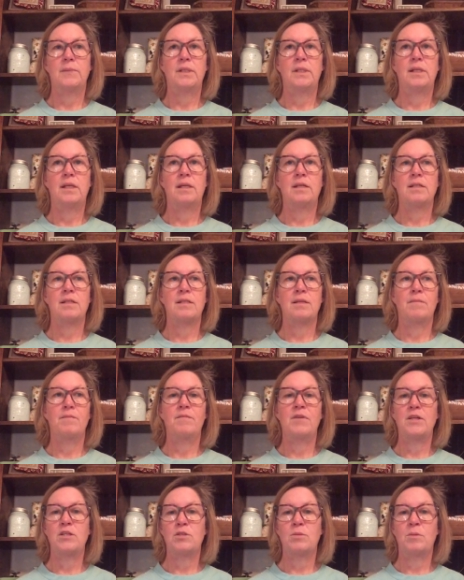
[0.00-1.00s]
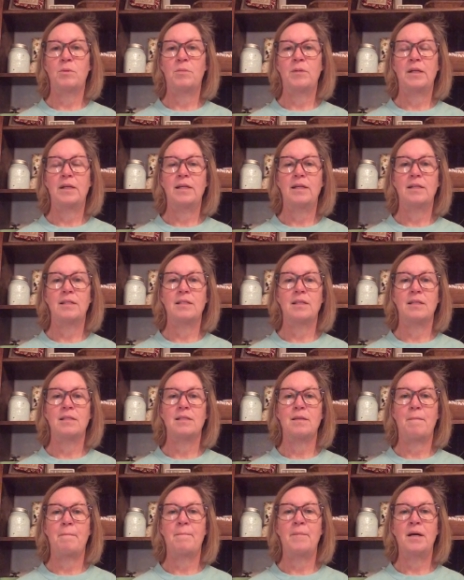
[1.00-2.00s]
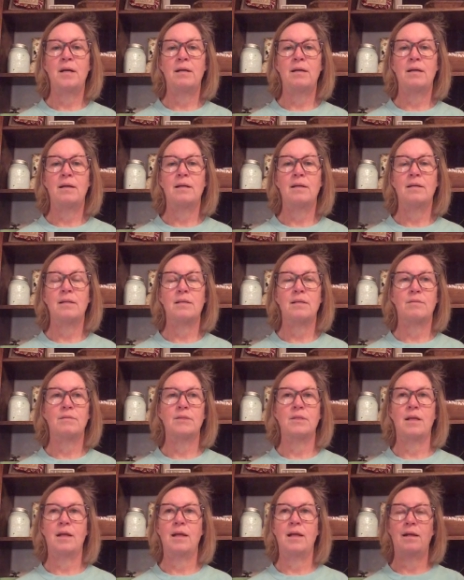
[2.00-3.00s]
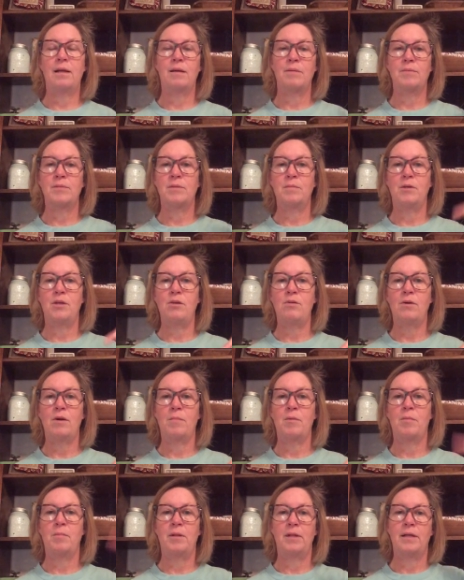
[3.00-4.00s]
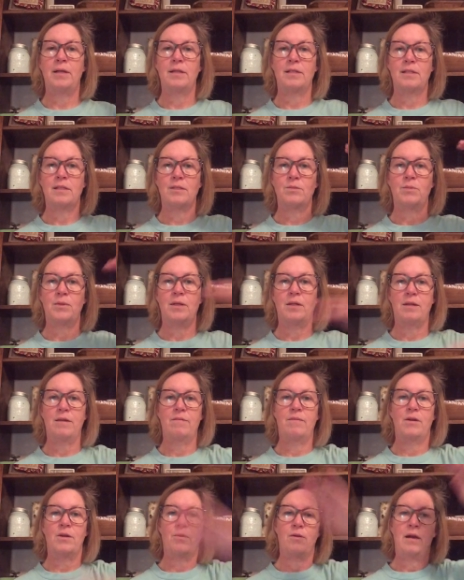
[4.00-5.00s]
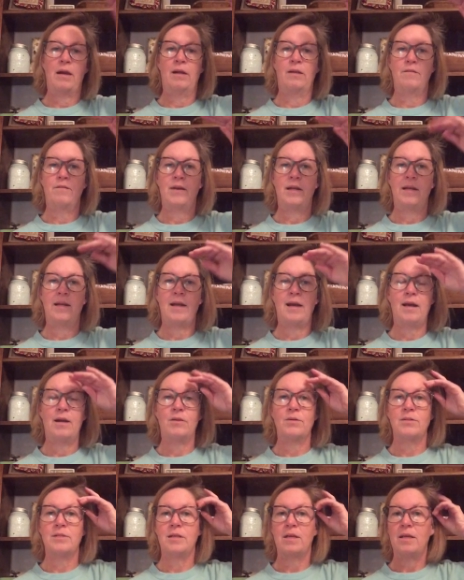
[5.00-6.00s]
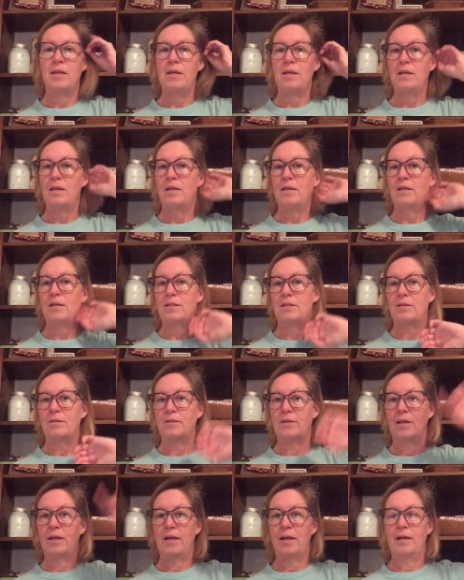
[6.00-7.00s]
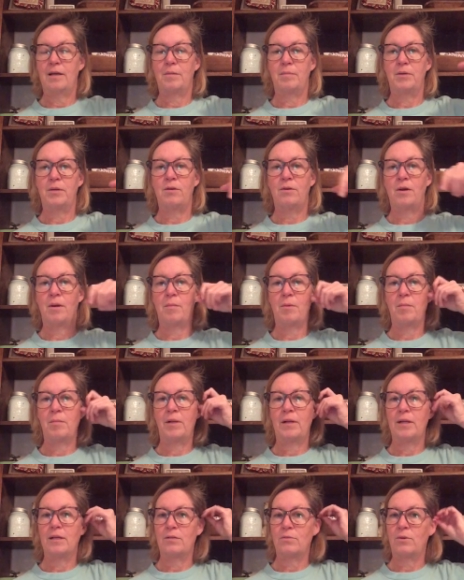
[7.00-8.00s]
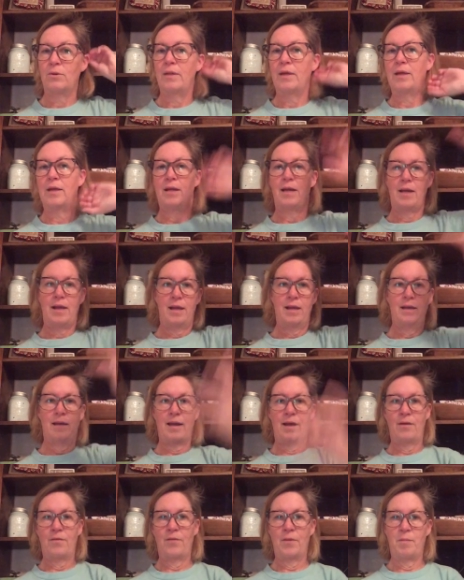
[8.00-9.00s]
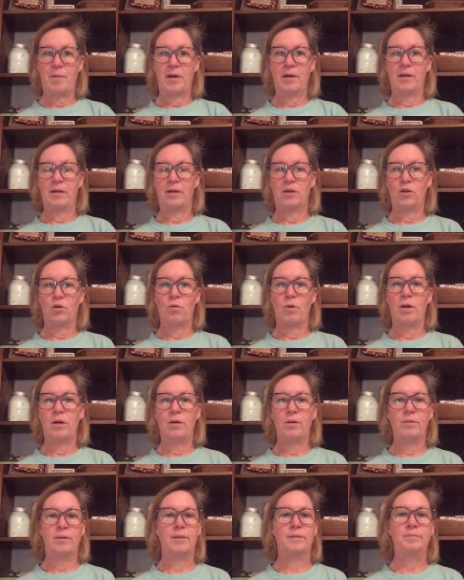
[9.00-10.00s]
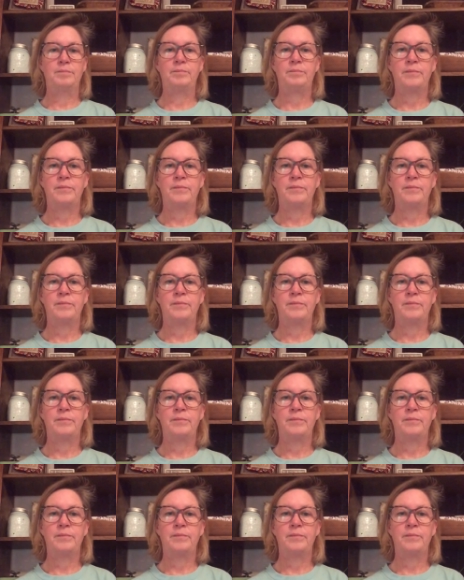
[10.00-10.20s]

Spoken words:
get some vegetable plants and some buckets. I was going to hang up some cucumber plants because we live in an elevated house. So I was going to hang up cucumber plants where they can hang down the bucket and grow, and